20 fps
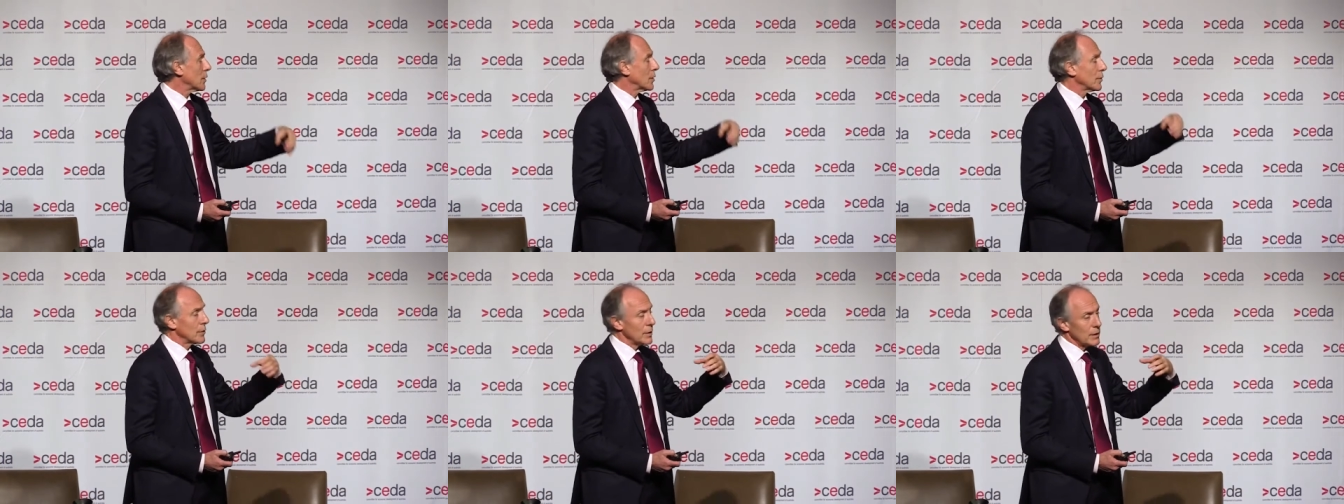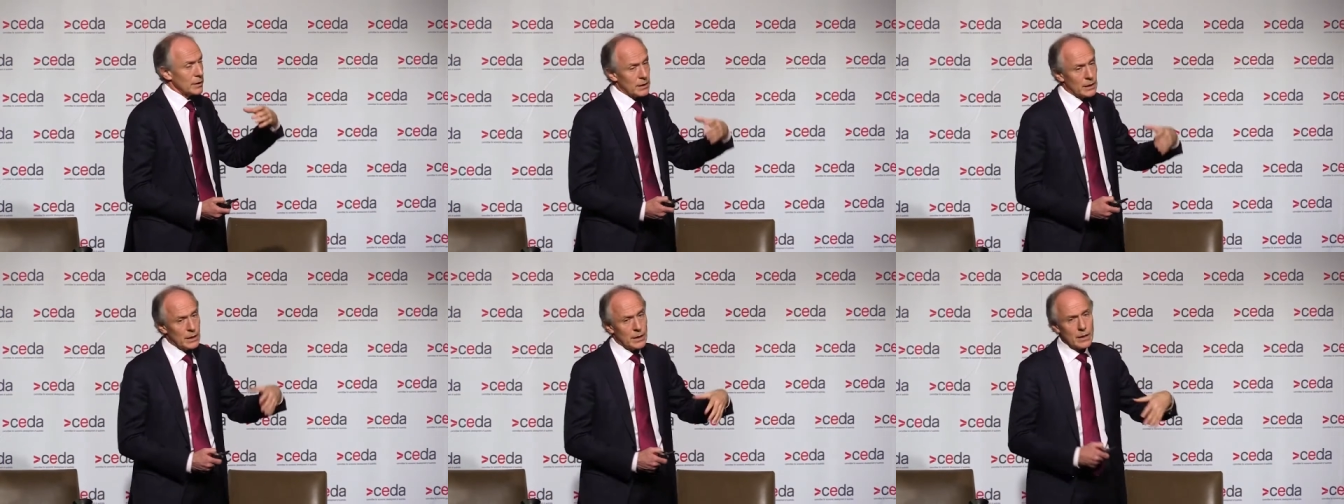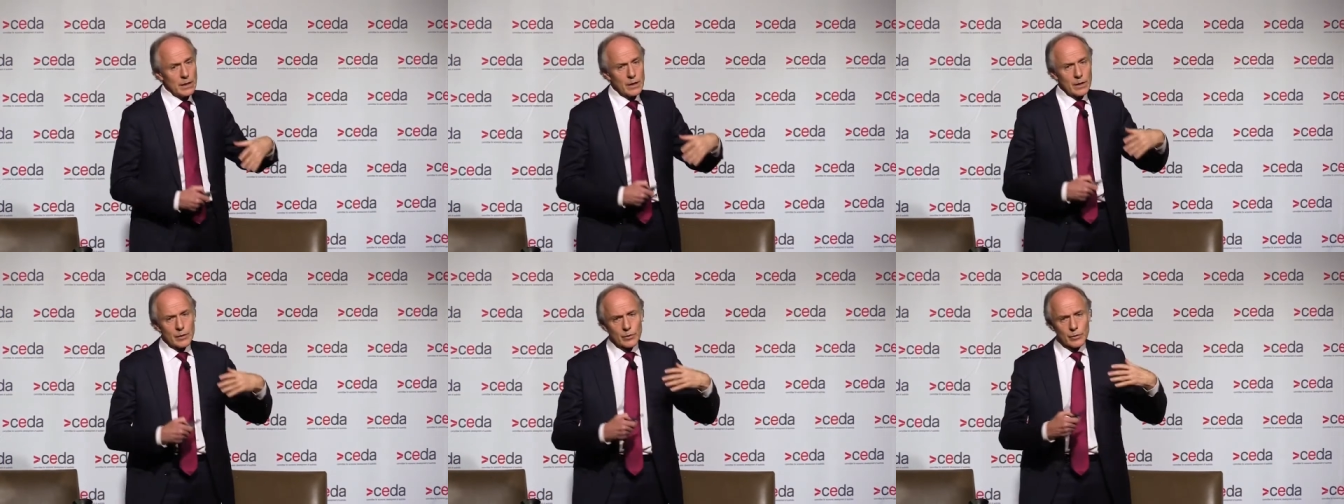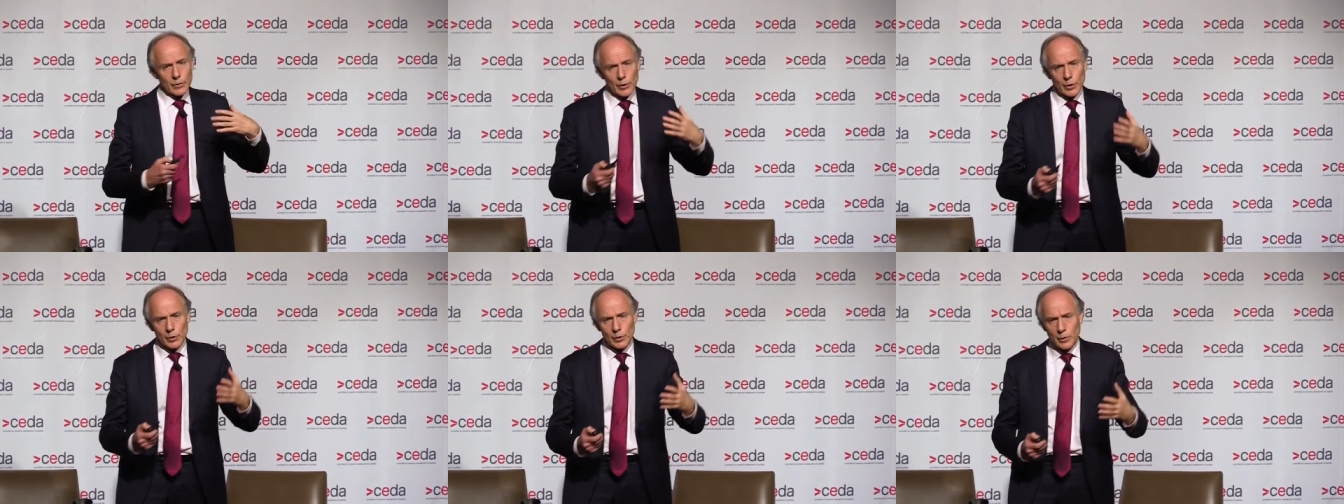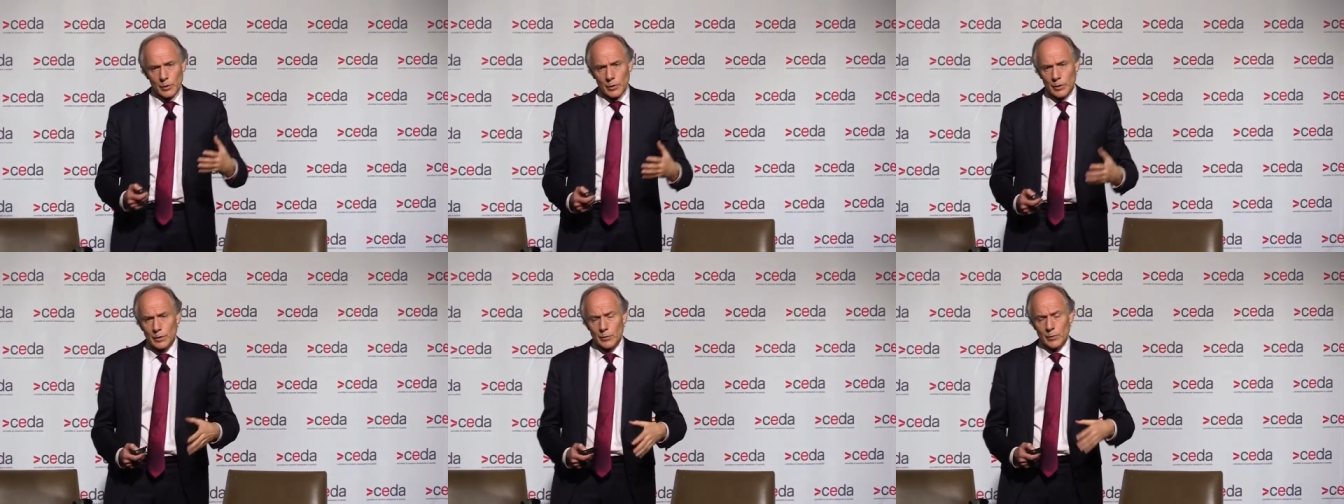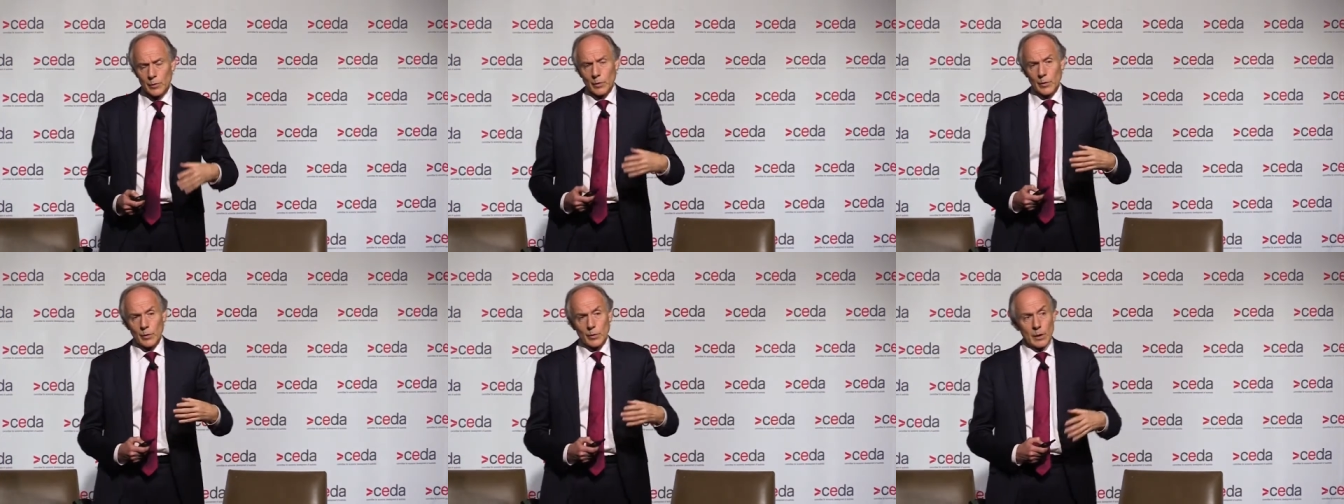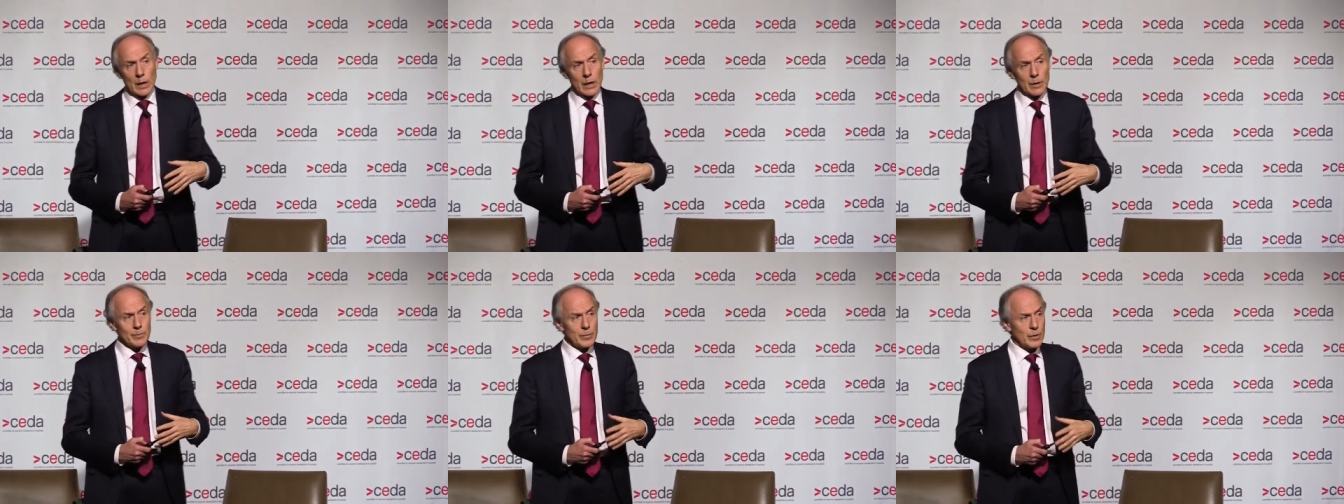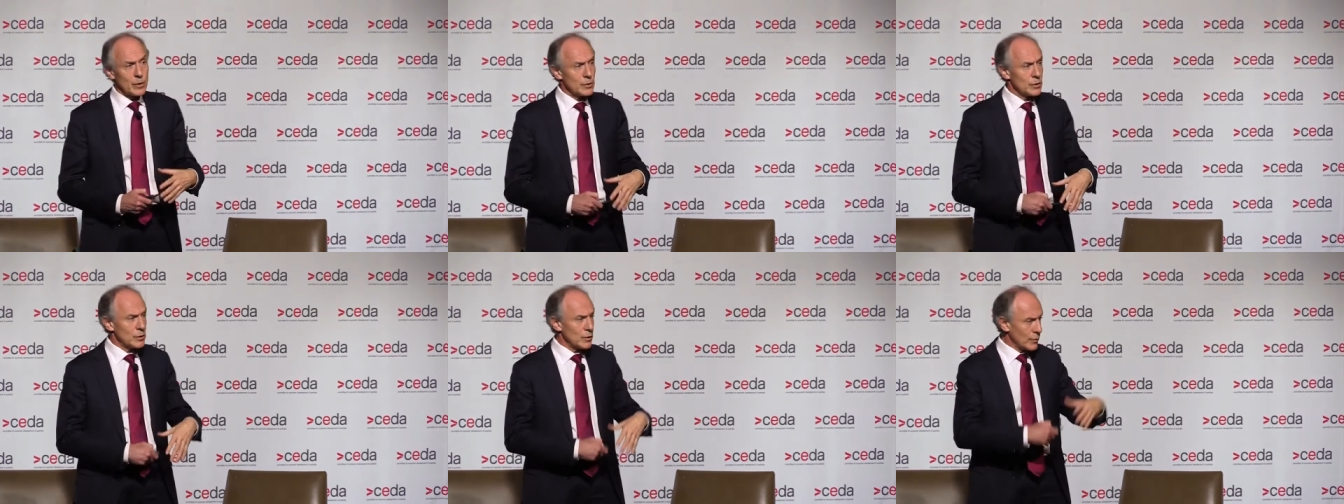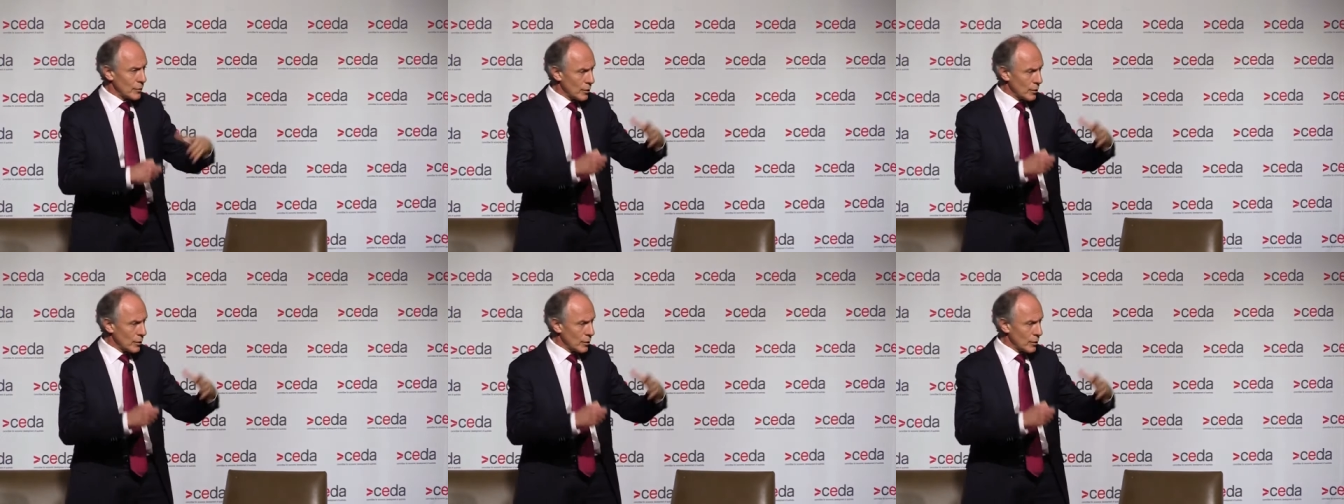On the solar approach,